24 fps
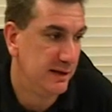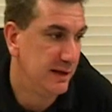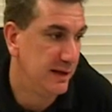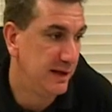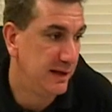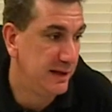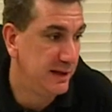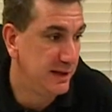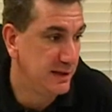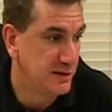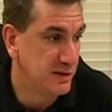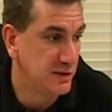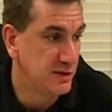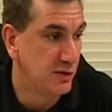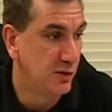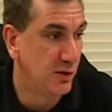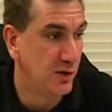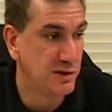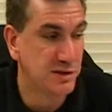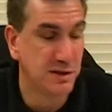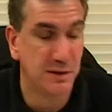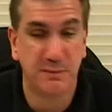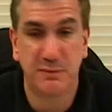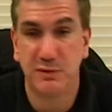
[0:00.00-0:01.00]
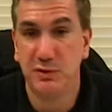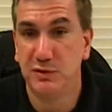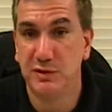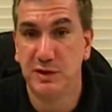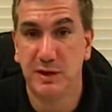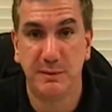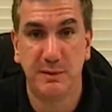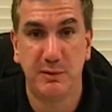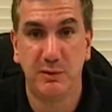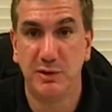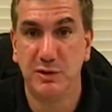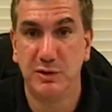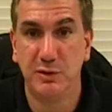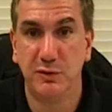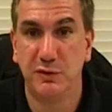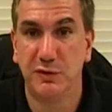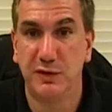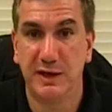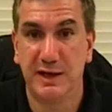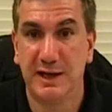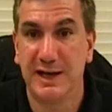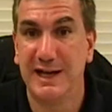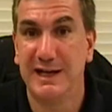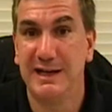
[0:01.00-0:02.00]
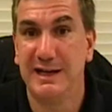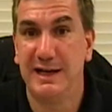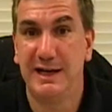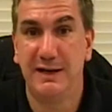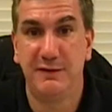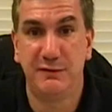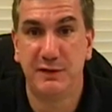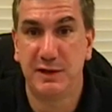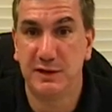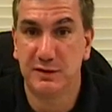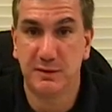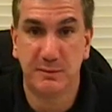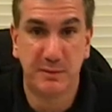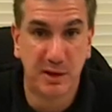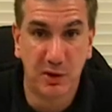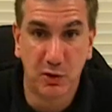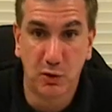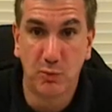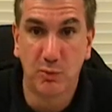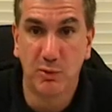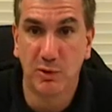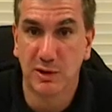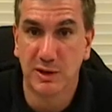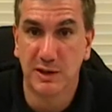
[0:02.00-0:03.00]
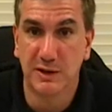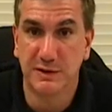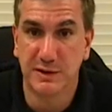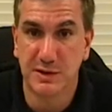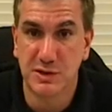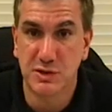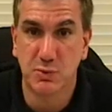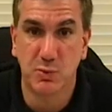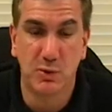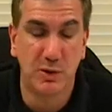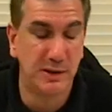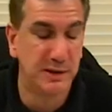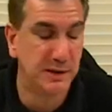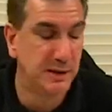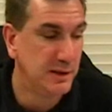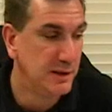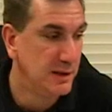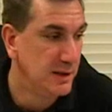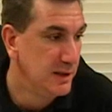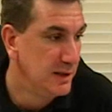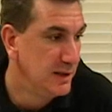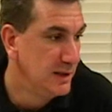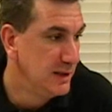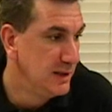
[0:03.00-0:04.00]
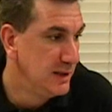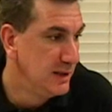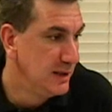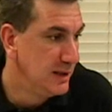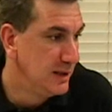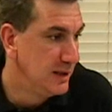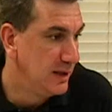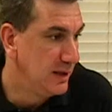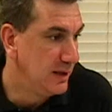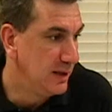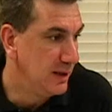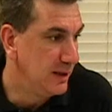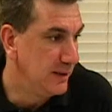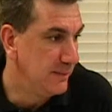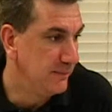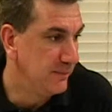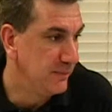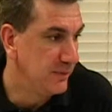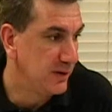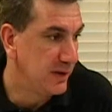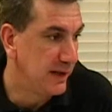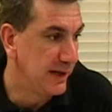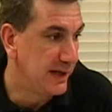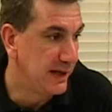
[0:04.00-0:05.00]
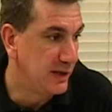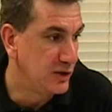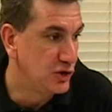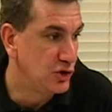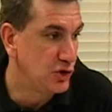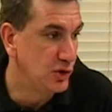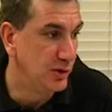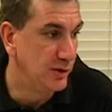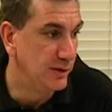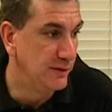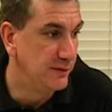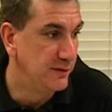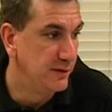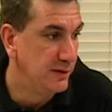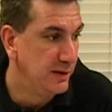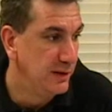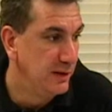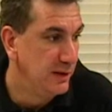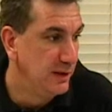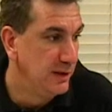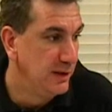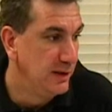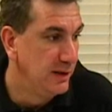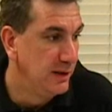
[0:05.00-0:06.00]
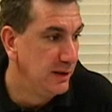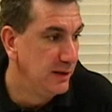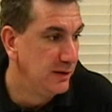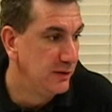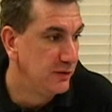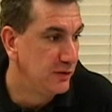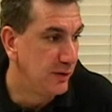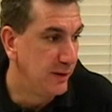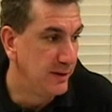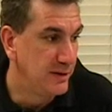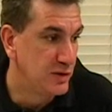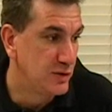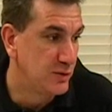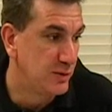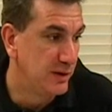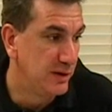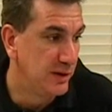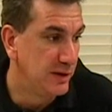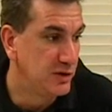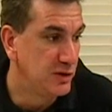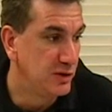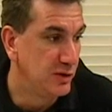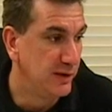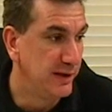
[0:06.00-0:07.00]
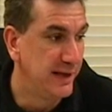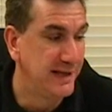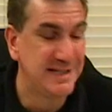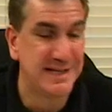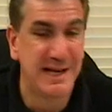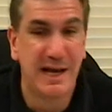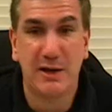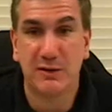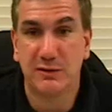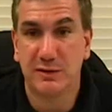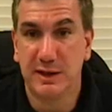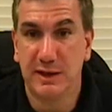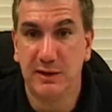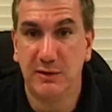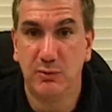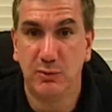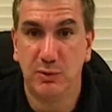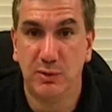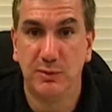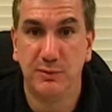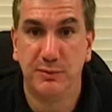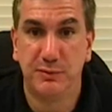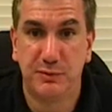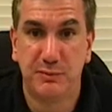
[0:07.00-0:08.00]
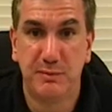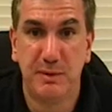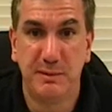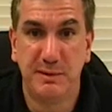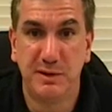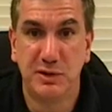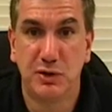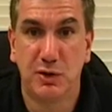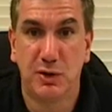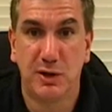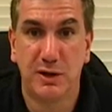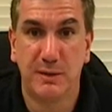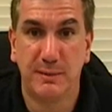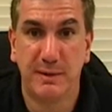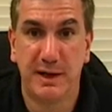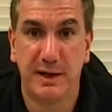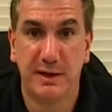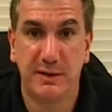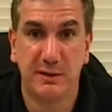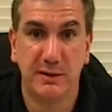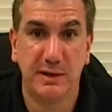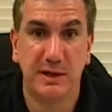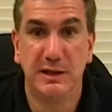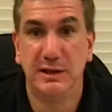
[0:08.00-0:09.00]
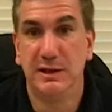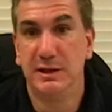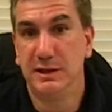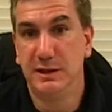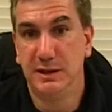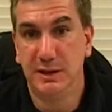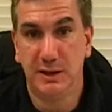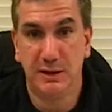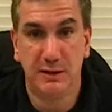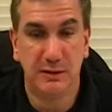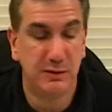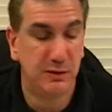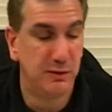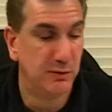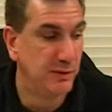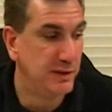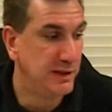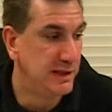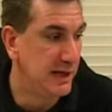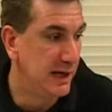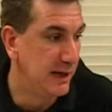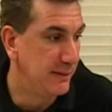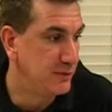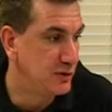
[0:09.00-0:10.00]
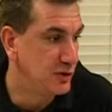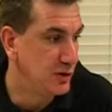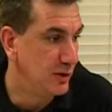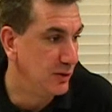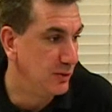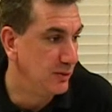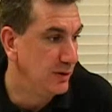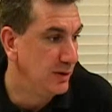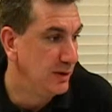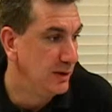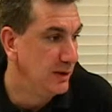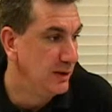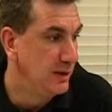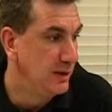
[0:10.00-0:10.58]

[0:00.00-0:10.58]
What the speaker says: I think it's a toss-up. You tell me what you think. I have not done my homework on this one like I should have. So I just want to let you know that's out there, and we'll maybe talk about it in the recap show.